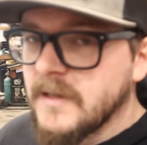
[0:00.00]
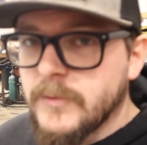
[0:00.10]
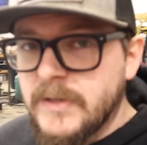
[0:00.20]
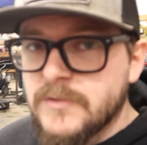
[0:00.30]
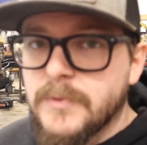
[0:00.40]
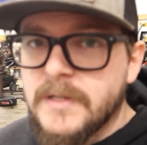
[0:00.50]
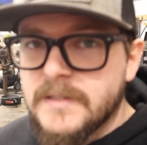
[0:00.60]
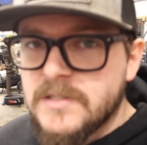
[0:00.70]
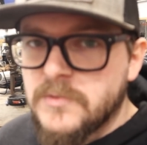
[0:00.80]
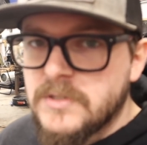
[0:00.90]
uh, when he was putting
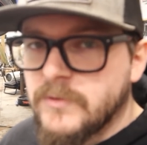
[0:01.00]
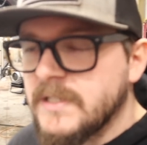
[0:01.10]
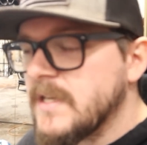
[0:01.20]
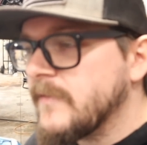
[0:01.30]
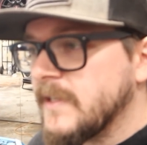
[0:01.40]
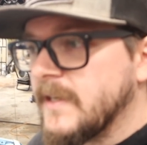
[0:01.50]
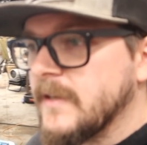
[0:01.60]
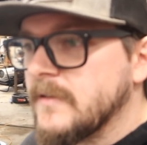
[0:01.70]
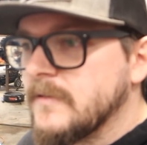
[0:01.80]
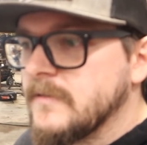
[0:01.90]
this 327
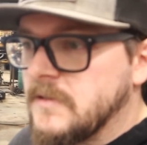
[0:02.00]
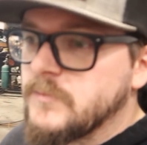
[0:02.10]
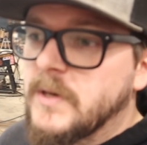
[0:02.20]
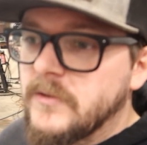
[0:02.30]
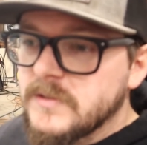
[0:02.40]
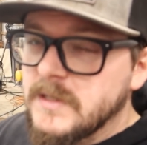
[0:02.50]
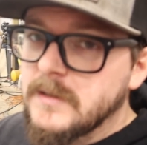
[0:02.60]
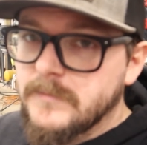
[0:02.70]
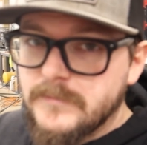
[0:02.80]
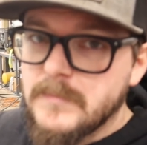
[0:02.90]
together, his buddy was
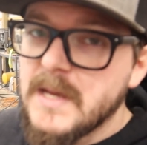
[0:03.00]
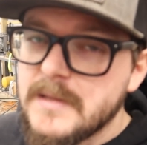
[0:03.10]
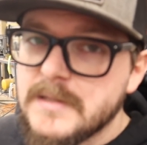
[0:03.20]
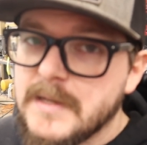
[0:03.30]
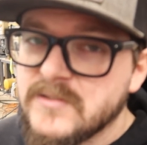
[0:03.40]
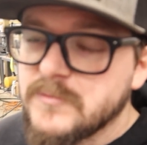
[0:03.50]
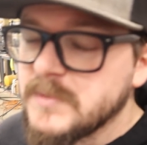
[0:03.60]
like, "Man, these heads